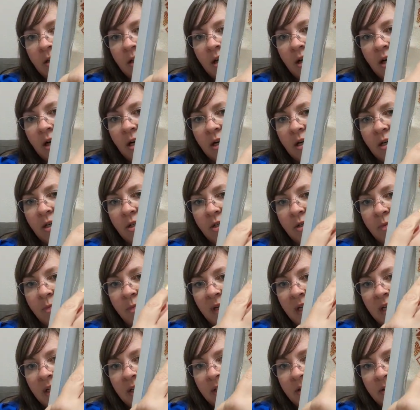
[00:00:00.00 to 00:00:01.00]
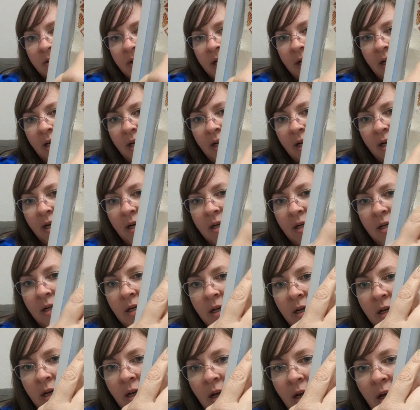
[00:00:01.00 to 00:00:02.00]
large piece right here
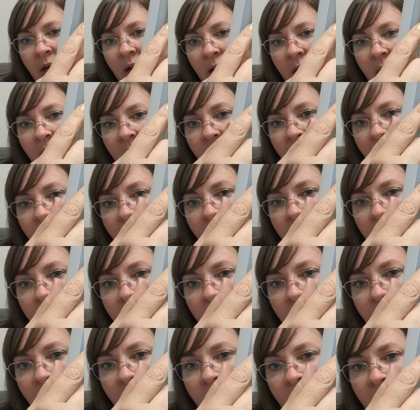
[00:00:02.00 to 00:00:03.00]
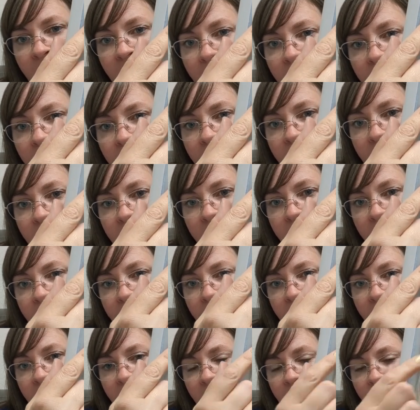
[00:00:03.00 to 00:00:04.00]
and added
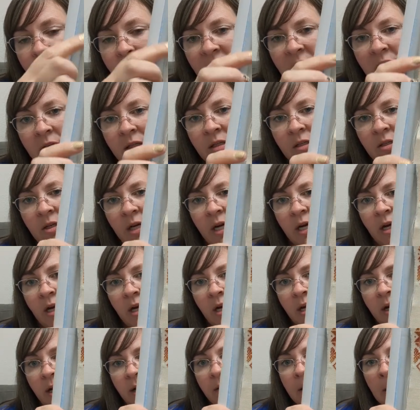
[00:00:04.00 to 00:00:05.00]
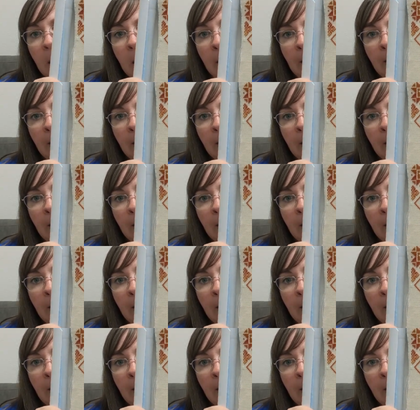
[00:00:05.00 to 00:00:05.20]
this piece right here.